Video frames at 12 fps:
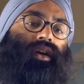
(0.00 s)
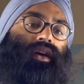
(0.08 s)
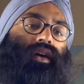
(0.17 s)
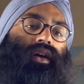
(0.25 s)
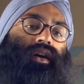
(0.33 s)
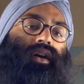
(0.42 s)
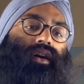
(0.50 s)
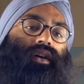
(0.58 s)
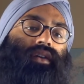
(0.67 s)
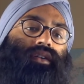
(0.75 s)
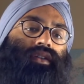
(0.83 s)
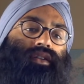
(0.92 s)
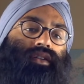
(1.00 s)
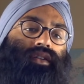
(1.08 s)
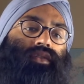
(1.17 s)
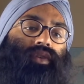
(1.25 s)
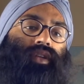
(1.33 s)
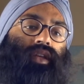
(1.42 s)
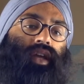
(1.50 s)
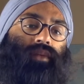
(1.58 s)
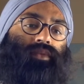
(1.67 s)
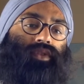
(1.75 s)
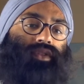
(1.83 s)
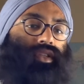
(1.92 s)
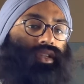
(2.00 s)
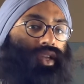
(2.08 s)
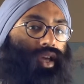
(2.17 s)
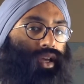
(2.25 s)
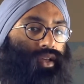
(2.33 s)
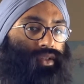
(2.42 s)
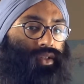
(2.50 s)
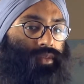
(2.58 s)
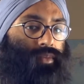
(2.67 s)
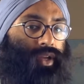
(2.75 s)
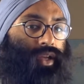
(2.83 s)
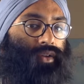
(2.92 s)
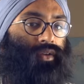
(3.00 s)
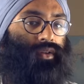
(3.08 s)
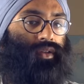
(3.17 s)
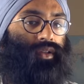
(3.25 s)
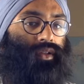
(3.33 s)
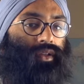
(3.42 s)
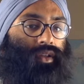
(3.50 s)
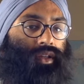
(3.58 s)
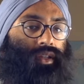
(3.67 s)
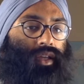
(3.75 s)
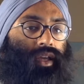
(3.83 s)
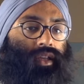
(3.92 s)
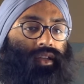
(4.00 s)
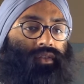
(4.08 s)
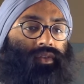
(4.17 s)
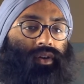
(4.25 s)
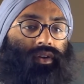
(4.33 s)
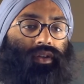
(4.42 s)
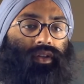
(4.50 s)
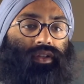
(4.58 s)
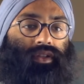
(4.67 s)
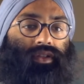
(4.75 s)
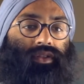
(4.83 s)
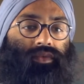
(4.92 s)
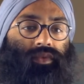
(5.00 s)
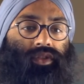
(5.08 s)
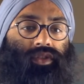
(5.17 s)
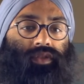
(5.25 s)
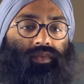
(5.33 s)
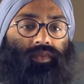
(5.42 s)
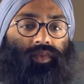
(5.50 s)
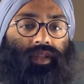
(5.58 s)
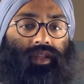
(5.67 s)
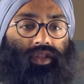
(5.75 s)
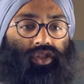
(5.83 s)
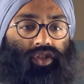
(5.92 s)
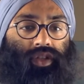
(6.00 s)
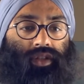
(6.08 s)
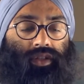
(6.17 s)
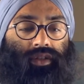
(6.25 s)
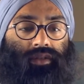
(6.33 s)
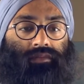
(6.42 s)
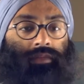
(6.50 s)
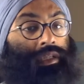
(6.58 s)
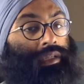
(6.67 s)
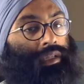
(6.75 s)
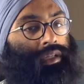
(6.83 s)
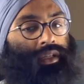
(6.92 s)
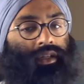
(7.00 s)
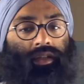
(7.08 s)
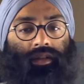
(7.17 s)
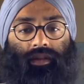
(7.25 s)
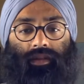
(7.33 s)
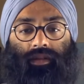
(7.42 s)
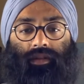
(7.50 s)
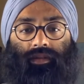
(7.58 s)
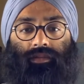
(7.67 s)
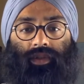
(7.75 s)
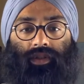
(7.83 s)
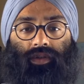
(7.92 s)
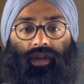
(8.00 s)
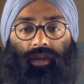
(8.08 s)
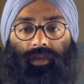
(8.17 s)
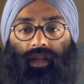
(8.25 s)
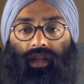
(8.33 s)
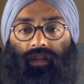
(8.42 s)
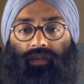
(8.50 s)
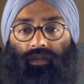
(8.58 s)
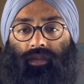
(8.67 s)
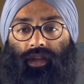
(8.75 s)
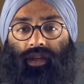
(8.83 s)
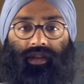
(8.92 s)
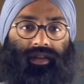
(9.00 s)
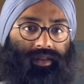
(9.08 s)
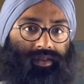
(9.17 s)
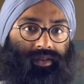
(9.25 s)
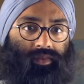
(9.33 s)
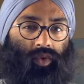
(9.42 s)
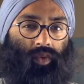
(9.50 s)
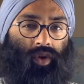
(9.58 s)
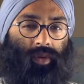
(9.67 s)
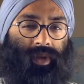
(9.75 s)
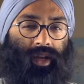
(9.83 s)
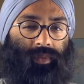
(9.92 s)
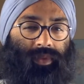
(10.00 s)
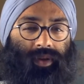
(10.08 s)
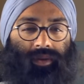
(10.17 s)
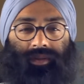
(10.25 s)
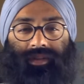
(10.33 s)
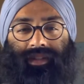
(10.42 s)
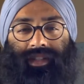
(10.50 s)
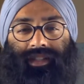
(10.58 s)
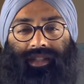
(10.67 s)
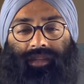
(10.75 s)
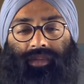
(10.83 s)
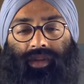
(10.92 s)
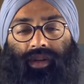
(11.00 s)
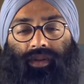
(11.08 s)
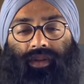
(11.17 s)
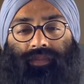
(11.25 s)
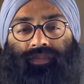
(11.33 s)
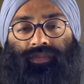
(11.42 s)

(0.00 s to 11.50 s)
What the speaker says: Huh, is it queen captures? Yes, apparently. At the end of all this, so we just win the exchange. A bit too complicated for me. We're warming up though. Let's keep it going.